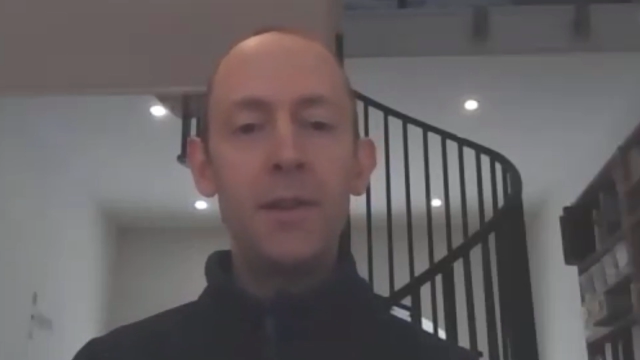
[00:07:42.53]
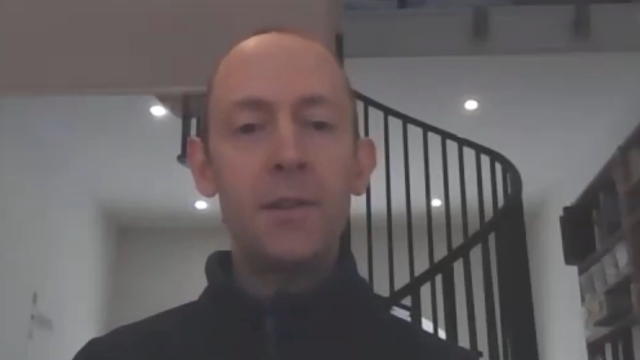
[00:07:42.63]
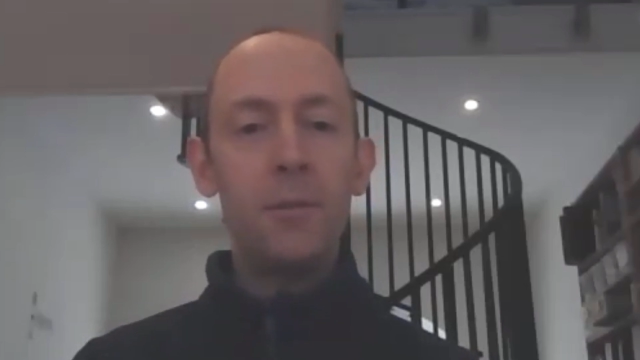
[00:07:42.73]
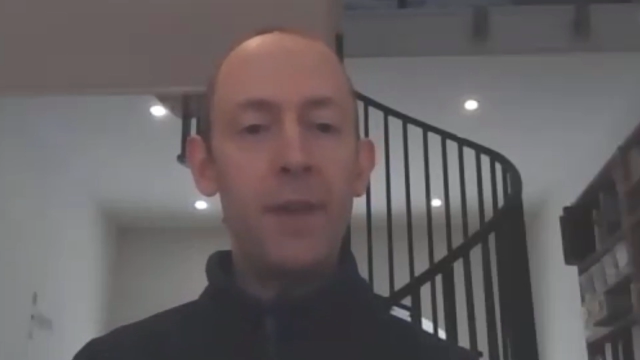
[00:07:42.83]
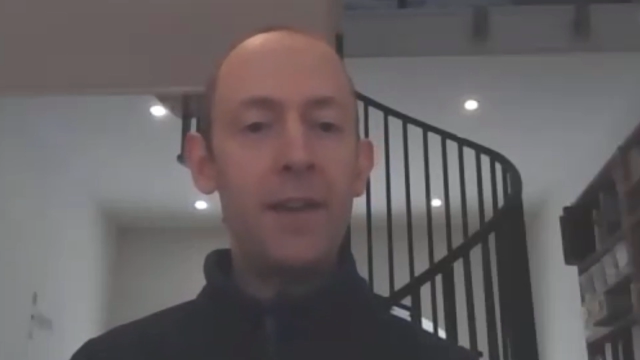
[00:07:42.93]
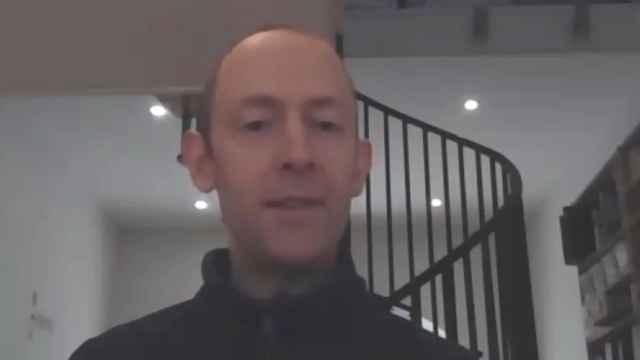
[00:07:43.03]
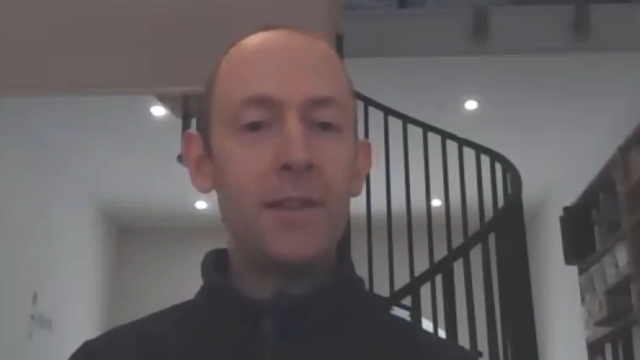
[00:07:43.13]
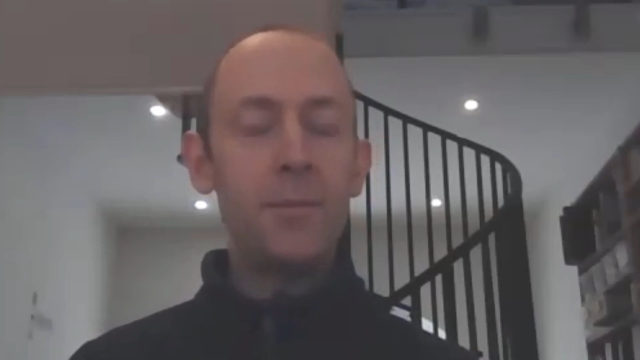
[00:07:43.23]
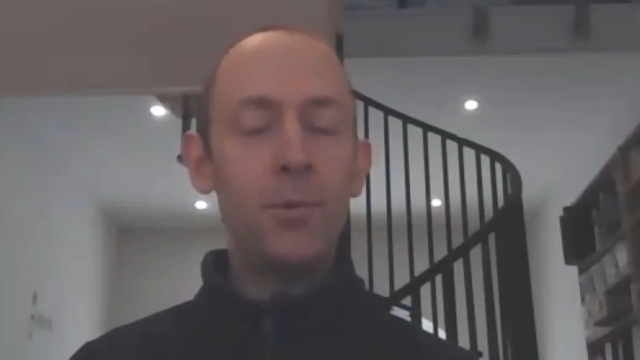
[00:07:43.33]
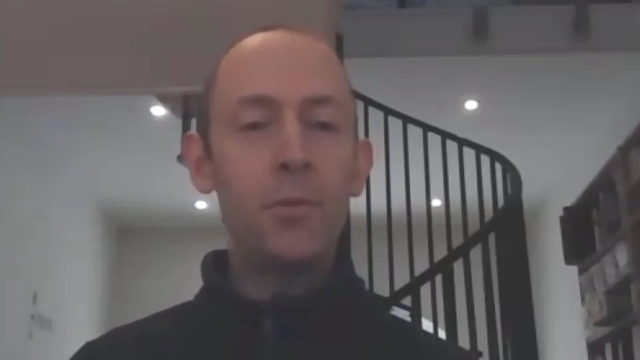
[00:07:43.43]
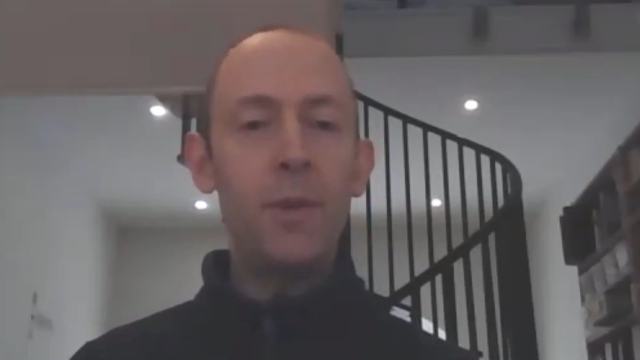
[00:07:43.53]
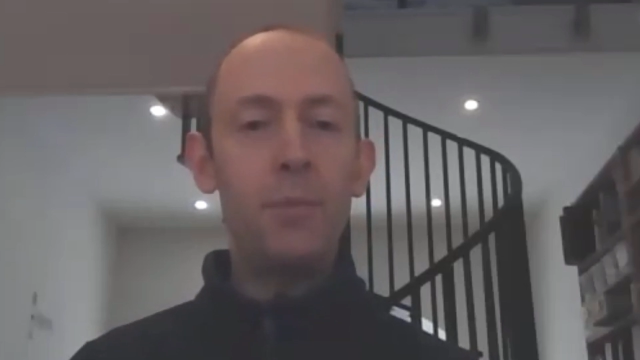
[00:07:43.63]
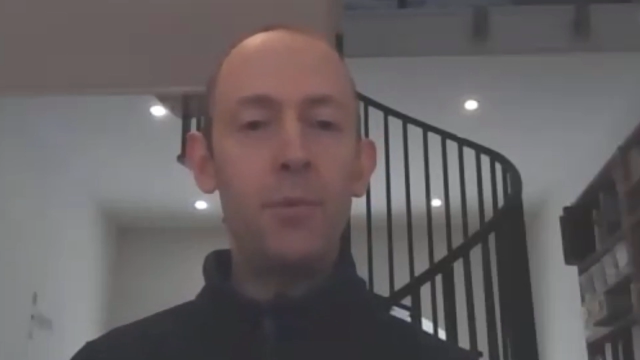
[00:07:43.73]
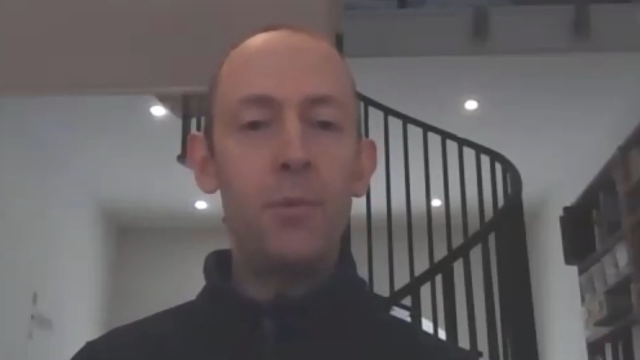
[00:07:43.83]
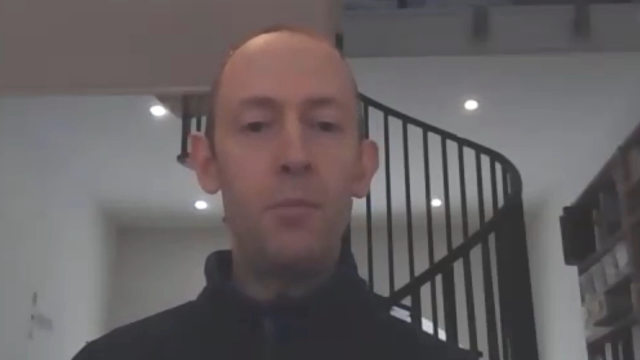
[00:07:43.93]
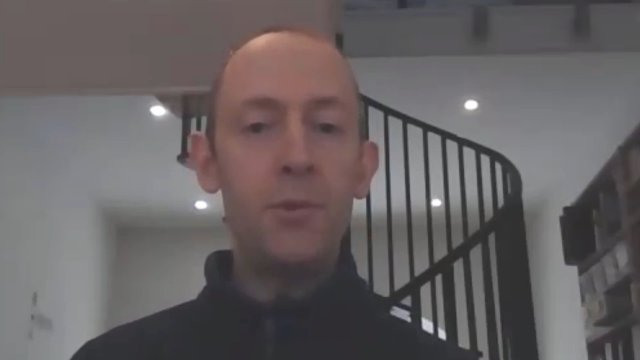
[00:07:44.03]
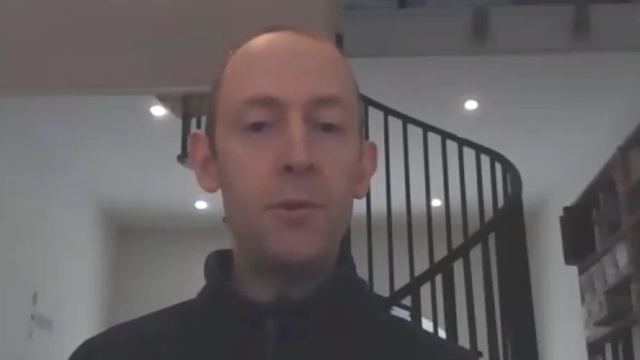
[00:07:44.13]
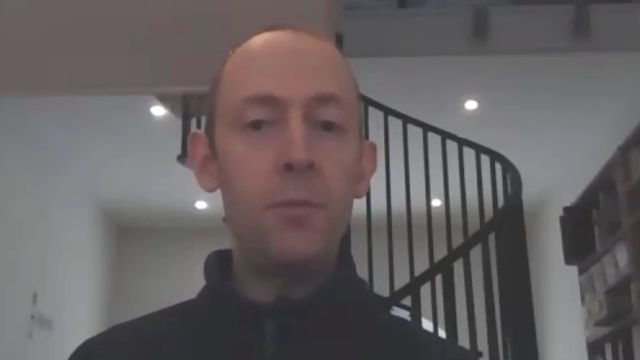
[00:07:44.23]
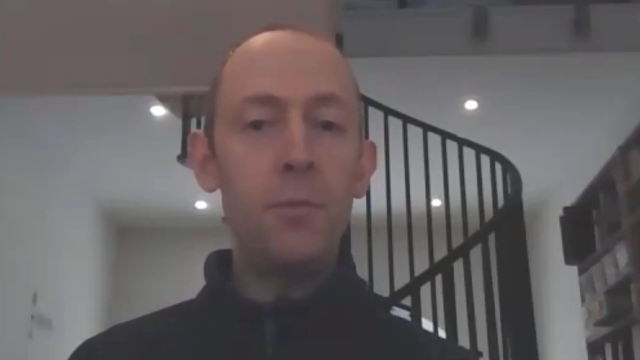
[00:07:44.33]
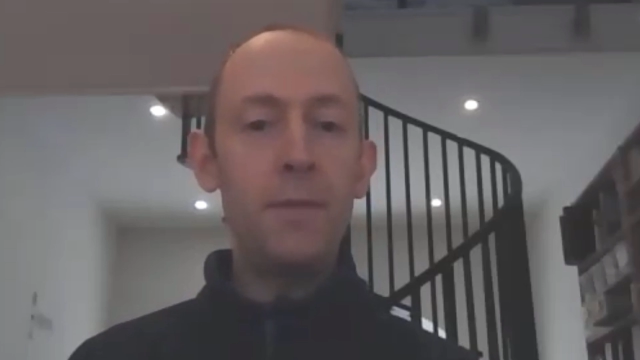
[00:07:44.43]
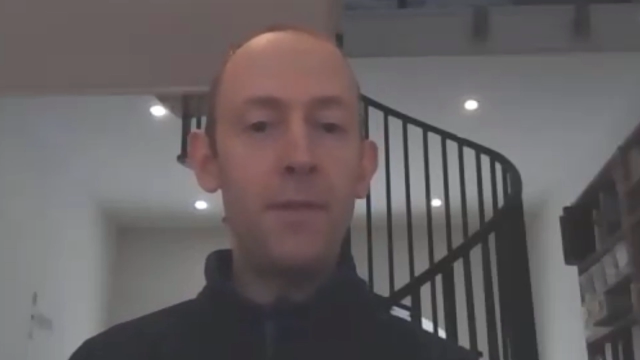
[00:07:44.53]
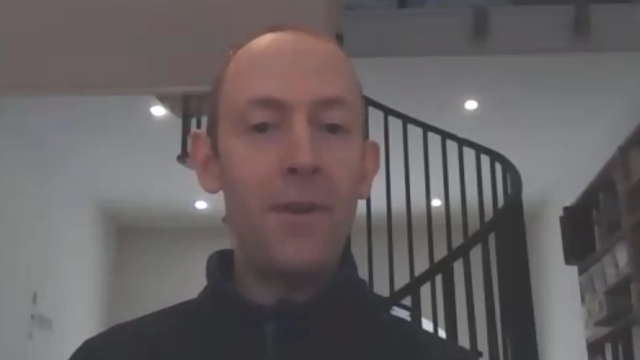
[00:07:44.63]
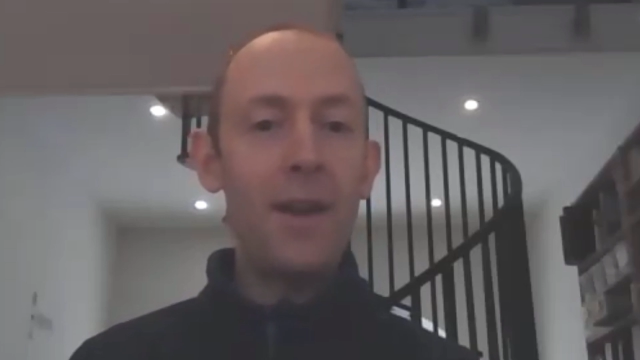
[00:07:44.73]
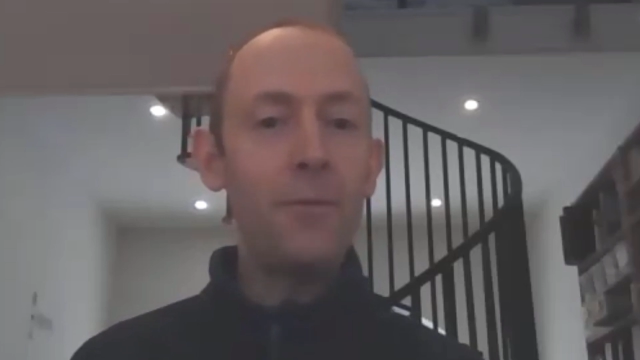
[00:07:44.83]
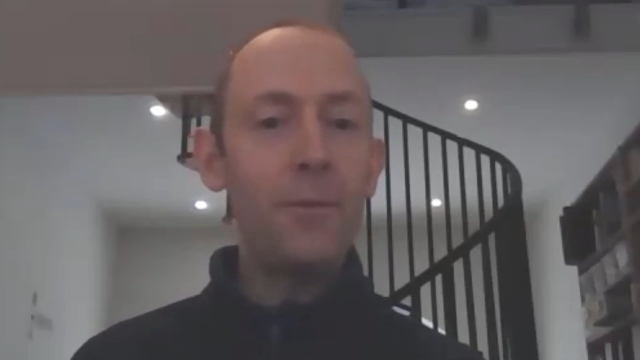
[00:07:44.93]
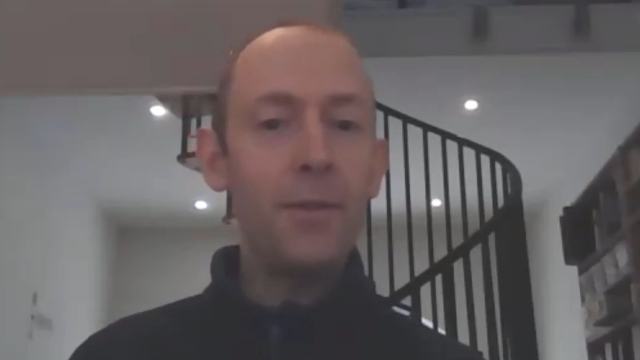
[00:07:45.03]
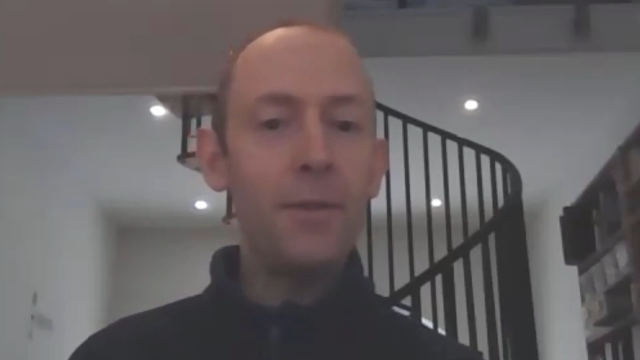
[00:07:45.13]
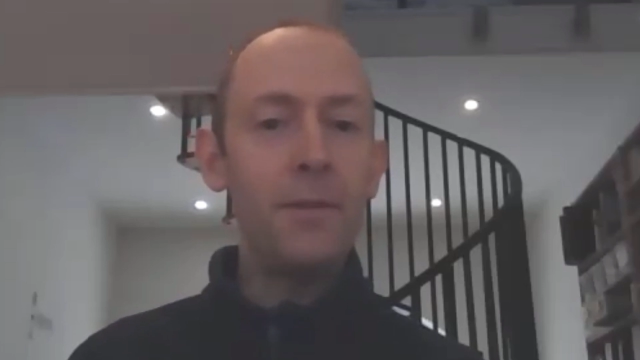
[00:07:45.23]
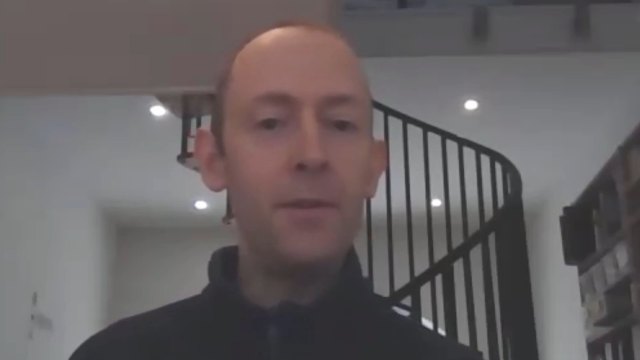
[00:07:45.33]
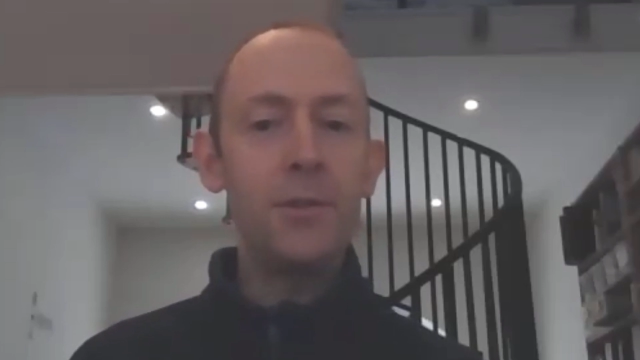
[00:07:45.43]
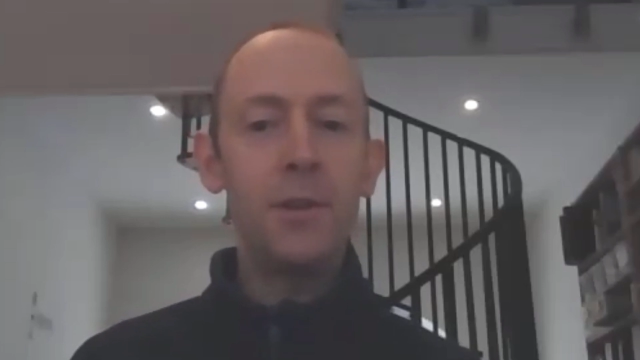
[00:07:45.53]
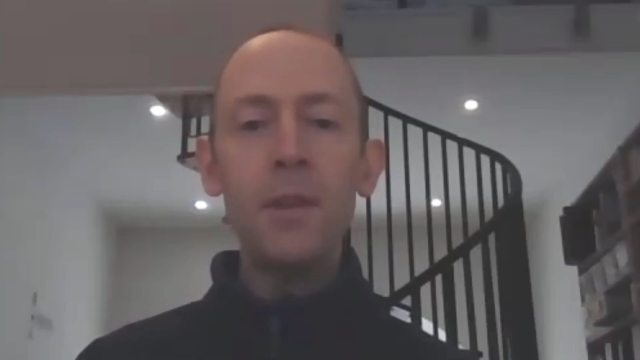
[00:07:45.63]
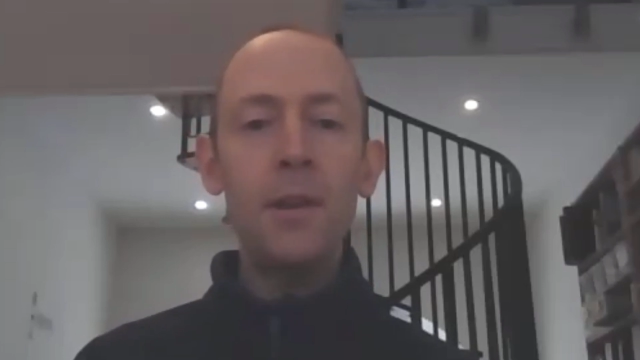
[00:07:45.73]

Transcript: It's going to be accessible to people presumably forever in the future.